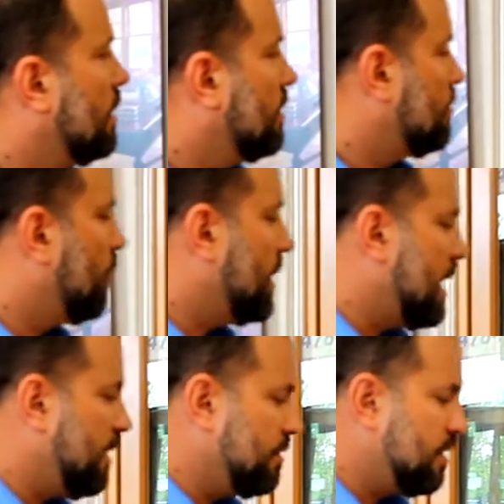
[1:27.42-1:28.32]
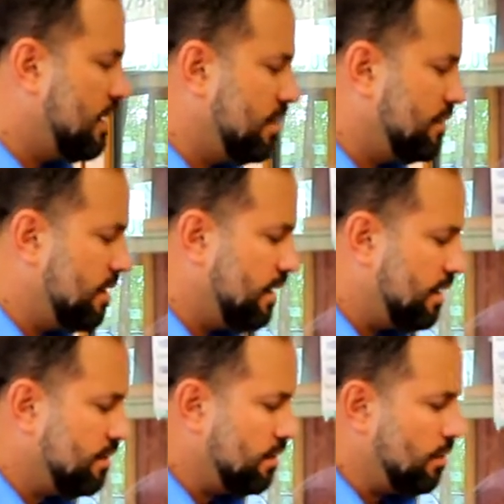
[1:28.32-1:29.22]
So what we got here today is
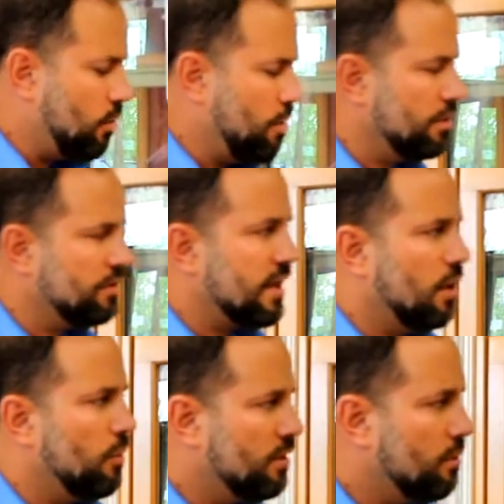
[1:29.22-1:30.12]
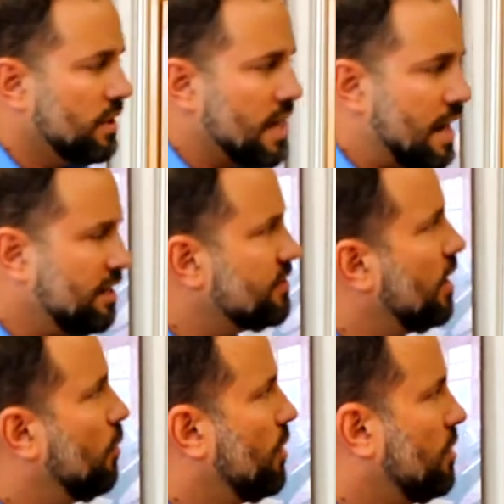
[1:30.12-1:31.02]
an Oriole style window or cottage
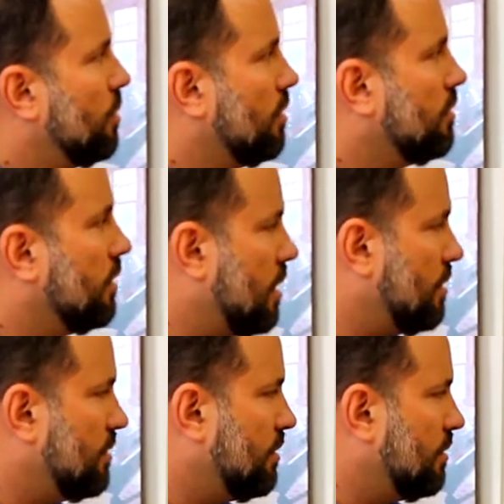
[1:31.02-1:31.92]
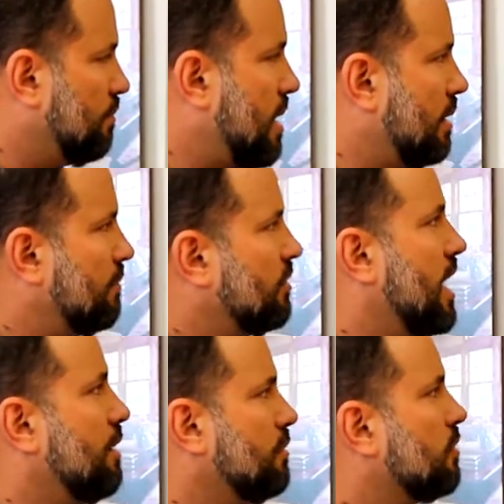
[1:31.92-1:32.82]
style window. The large bottom
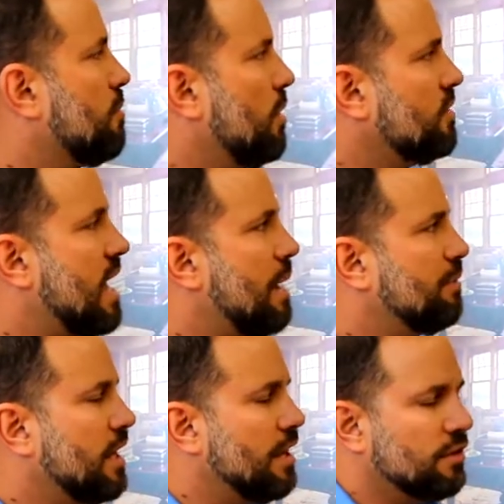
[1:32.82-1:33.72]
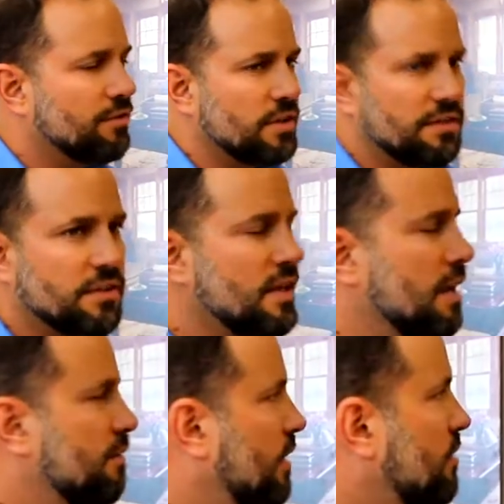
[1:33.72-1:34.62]
sash with smaller top sash gives a nice
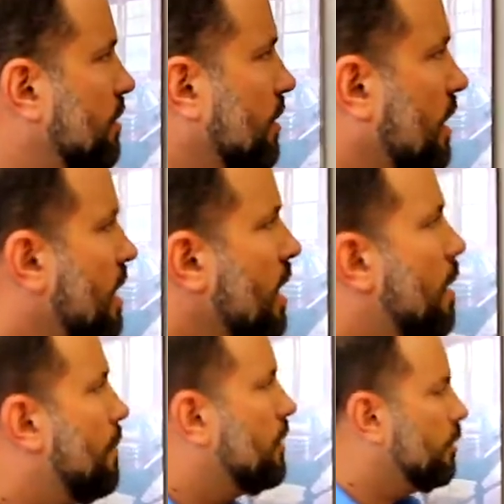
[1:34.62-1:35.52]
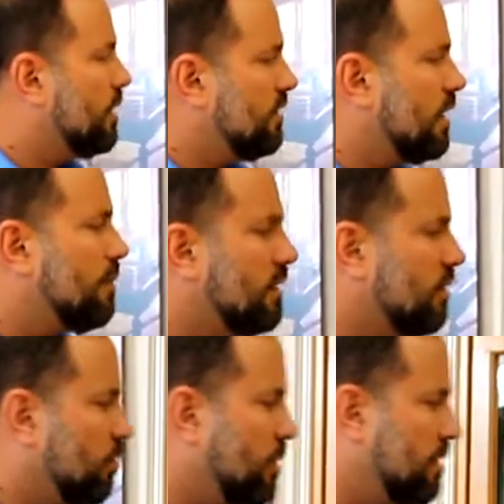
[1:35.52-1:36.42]
design feature. But the greatest thing about
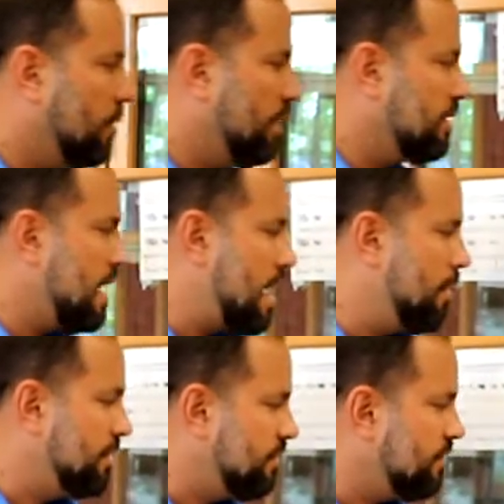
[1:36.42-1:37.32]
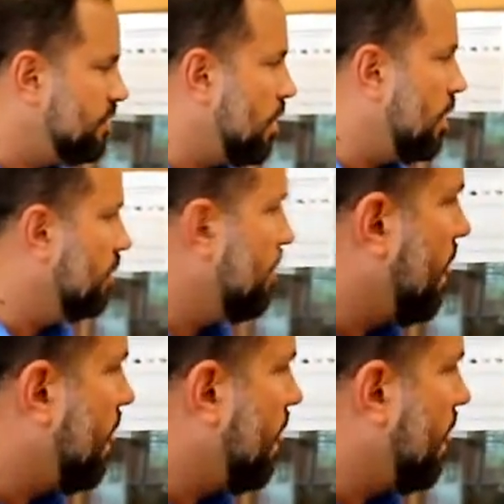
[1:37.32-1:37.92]
this window is how it's installed.